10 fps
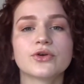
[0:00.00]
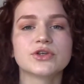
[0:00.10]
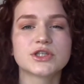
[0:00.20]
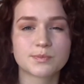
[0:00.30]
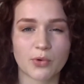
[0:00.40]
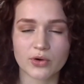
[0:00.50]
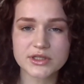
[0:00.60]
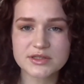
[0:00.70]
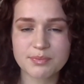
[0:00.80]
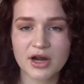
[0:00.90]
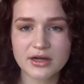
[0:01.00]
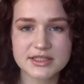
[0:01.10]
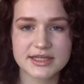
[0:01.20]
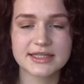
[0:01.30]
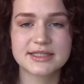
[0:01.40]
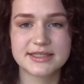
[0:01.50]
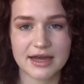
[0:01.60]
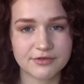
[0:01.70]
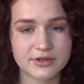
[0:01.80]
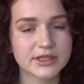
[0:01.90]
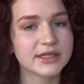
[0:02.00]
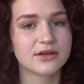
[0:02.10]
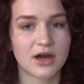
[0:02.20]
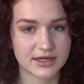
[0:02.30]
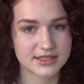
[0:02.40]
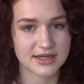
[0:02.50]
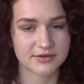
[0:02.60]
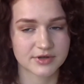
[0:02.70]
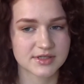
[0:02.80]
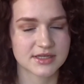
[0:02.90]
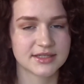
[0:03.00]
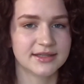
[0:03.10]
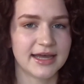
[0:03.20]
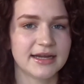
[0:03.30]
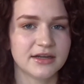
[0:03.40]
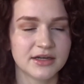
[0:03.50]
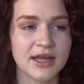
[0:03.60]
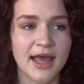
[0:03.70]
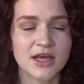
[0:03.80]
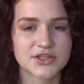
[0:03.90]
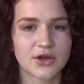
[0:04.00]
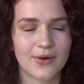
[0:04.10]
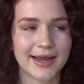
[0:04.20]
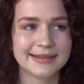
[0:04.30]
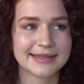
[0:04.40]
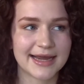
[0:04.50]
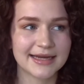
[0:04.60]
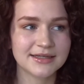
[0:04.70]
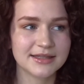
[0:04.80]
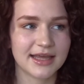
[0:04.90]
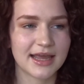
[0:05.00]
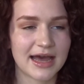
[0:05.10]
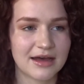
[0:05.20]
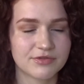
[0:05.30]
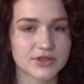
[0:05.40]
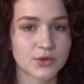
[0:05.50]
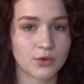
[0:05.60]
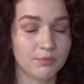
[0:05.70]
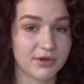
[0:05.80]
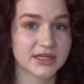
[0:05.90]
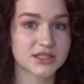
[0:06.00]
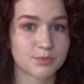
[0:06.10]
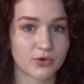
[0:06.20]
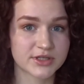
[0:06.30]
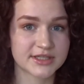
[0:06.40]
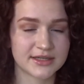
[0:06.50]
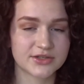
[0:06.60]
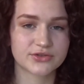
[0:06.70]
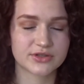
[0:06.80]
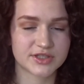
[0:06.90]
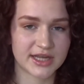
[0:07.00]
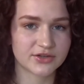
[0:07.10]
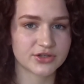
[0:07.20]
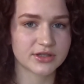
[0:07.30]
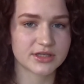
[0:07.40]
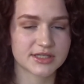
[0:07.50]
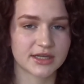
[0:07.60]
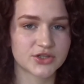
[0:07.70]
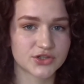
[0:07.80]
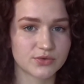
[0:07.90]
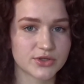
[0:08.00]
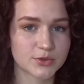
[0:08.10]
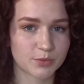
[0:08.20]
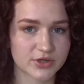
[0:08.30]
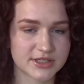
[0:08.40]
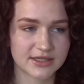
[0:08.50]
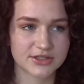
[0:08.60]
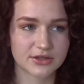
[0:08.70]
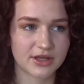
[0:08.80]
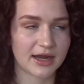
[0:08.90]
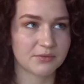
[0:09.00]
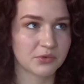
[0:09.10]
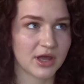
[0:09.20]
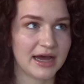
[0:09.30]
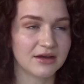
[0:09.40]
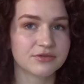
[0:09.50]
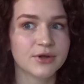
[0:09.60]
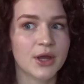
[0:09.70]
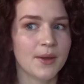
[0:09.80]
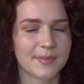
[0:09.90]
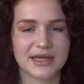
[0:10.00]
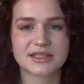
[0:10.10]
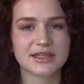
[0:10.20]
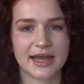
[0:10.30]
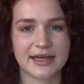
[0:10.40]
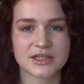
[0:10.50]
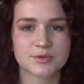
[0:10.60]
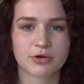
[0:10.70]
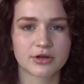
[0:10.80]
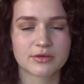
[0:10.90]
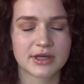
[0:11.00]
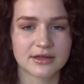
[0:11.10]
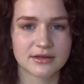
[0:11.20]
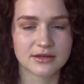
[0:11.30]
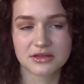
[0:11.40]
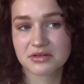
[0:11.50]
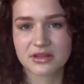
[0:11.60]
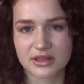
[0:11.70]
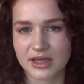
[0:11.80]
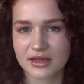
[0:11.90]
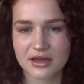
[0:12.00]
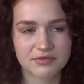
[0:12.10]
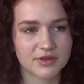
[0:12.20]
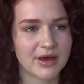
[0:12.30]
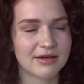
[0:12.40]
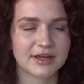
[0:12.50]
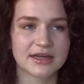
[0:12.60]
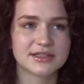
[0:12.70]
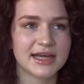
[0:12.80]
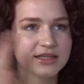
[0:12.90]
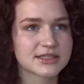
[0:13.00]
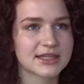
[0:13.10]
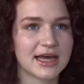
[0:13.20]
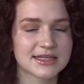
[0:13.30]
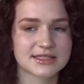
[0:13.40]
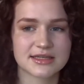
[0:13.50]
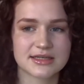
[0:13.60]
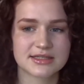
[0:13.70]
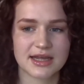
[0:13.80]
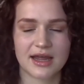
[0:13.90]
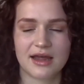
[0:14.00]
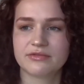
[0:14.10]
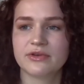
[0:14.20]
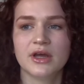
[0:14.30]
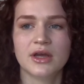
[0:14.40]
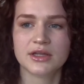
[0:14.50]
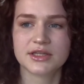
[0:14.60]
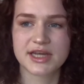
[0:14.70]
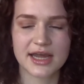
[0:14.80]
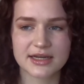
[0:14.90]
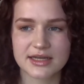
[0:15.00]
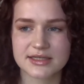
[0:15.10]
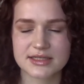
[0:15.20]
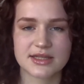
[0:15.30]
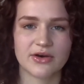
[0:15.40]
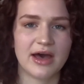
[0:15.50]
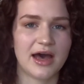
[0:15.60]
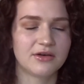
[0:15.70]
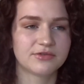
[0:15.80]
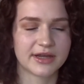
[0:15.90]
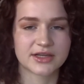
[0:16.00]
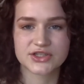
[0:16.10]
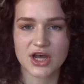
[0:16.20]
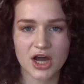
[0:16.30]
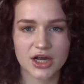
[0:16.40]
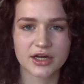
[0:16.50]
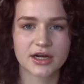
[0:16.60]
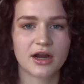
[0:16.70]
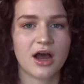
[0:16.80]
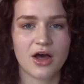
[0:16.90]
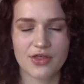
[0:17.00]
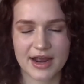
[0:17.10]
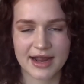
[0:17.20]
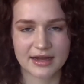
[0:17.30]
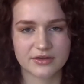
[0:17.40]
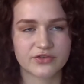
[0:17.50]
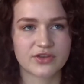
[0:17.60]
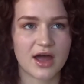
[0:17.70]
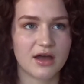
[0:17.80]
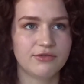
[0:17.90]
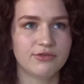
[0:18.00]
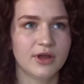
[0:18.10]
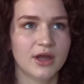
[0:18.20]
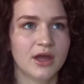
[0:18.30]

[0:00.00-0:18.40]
for the sports parts it's definitely not as diverse as in Leiden so in Leiden they have this whole big sports center this like student sports center that will have basically any sport you can you can think of they'll have like dance classes they have tennis, they'll have like soccer, all that kind of stuff.